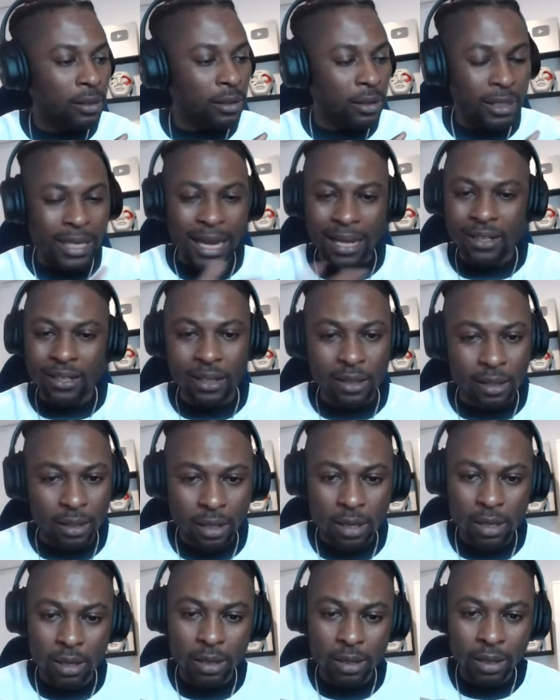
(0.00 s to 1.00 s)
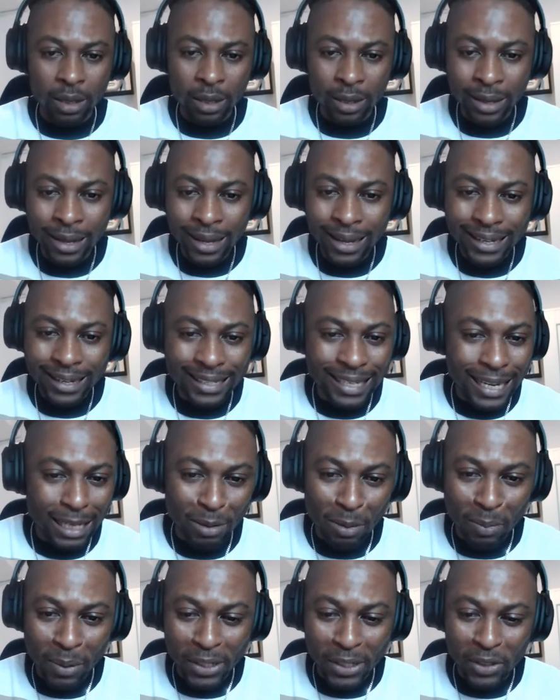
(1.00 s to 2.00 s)
That's it. That's my
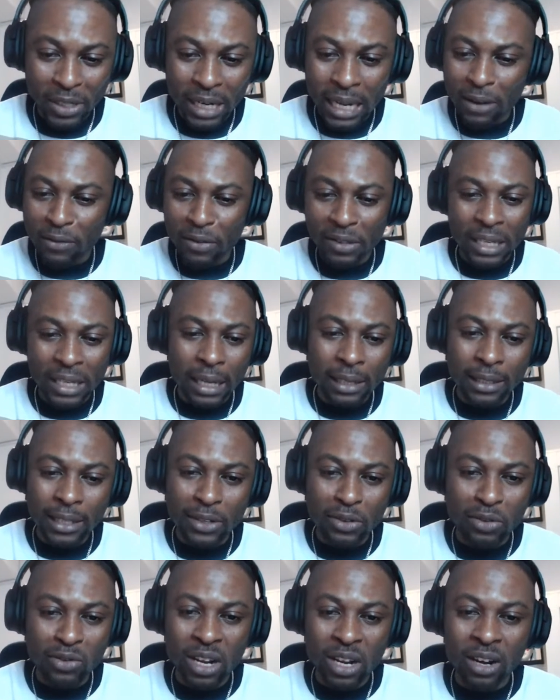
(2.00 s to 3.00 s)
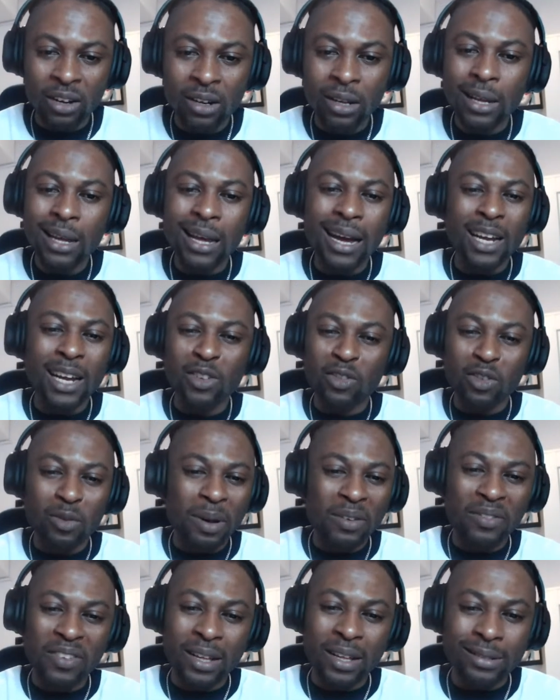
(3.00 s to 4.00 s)
passion. Everything else I do now, I do for my
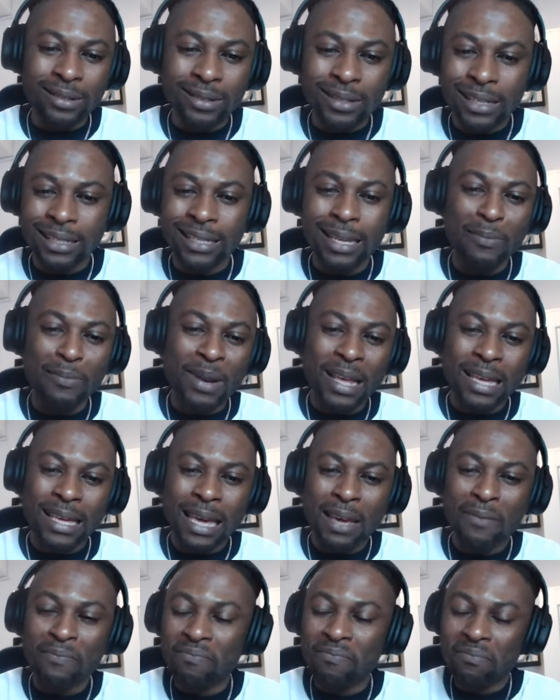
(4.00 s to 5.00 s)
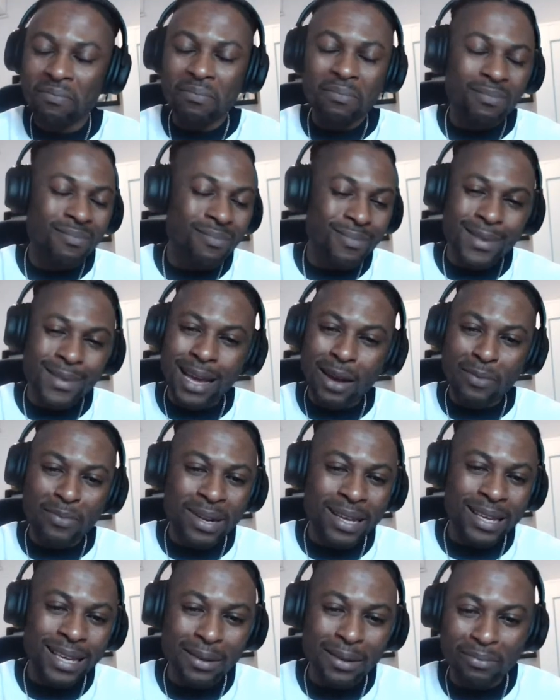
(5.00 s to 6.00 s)
fans. They say play game, I
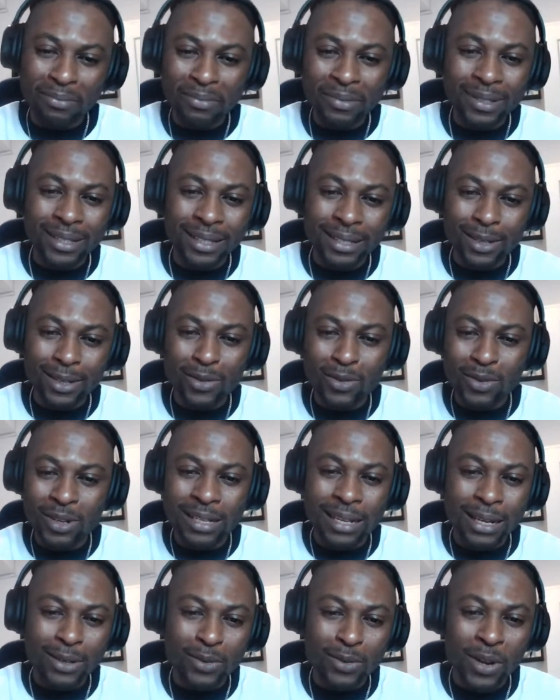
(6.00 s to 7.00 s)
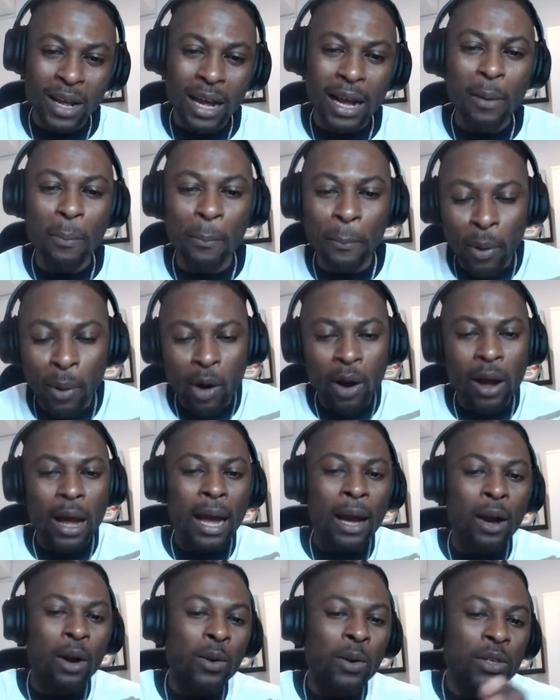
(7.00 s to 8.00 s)
play game. They say do this, I do that. But
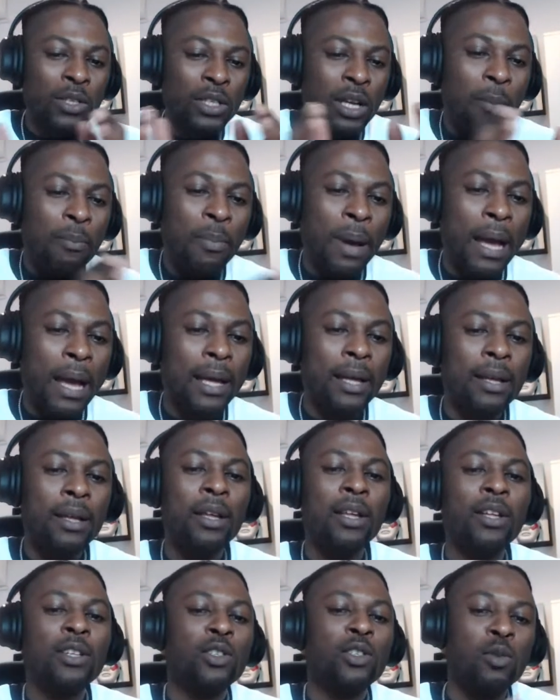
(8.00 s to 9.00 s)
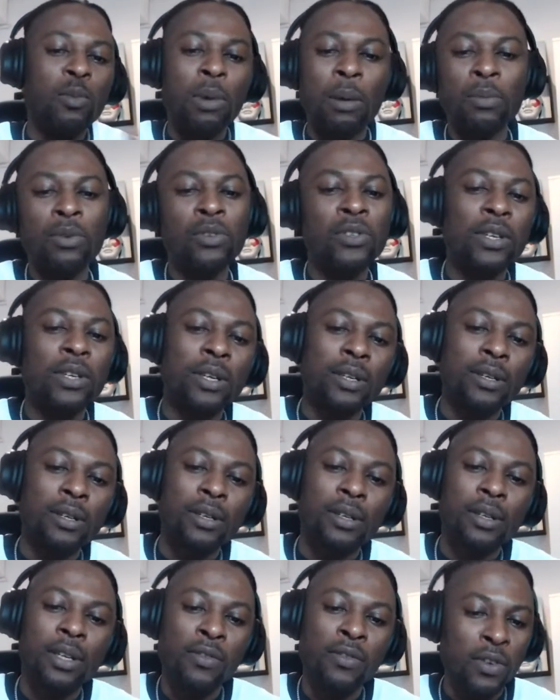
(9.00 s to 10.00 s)
I always come back to my music,
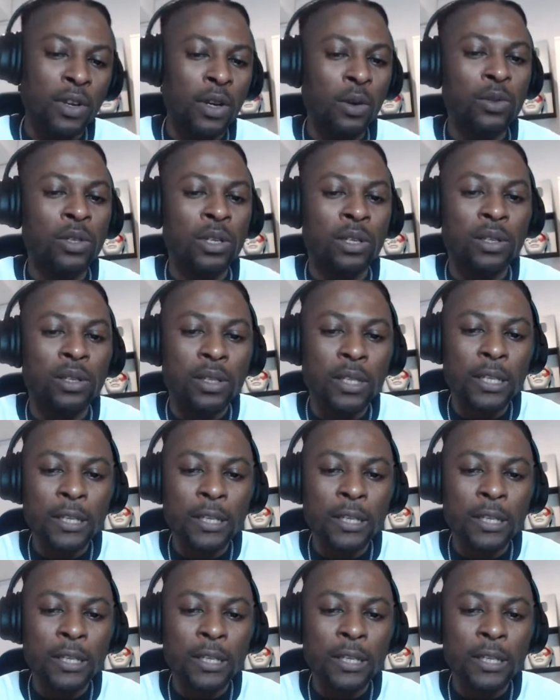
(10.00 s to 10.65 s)
if you notice.